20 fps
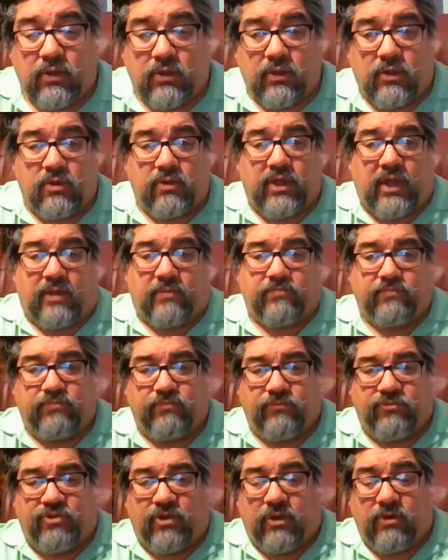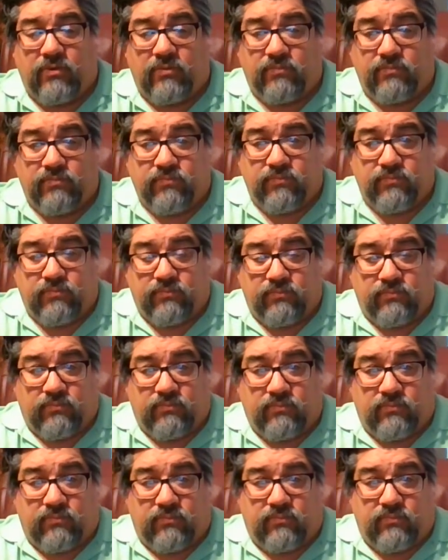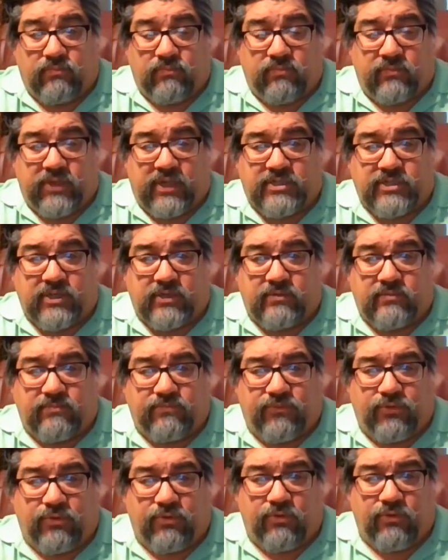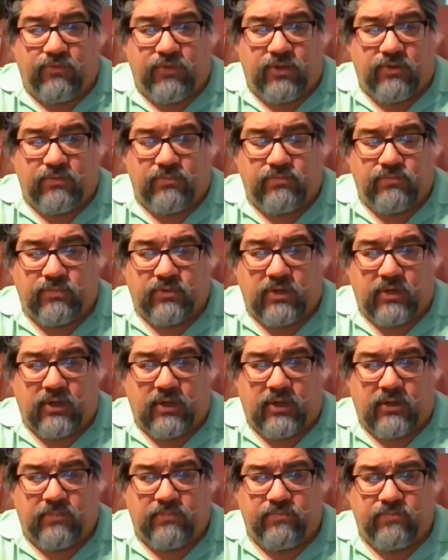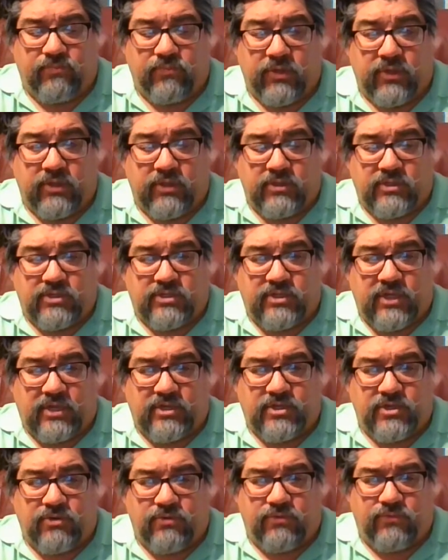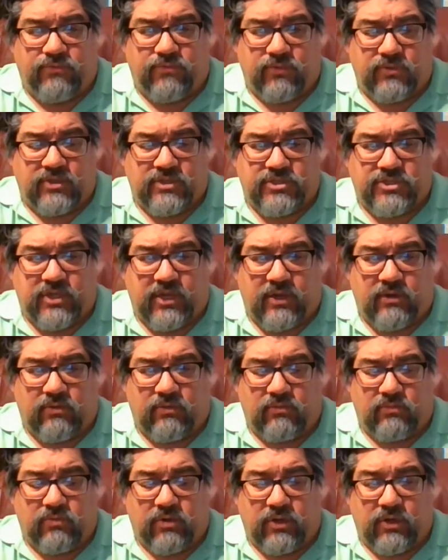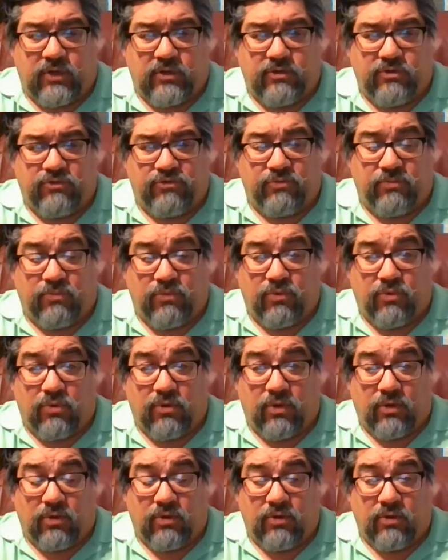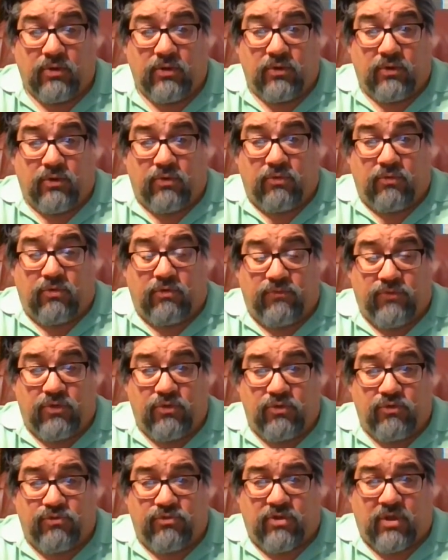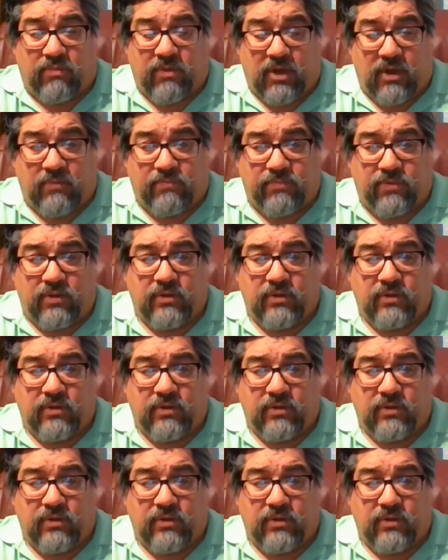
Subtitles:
Okay, so that's it for the review. Um, Stay tuned for this channel. We're going to do some more reviews coming up.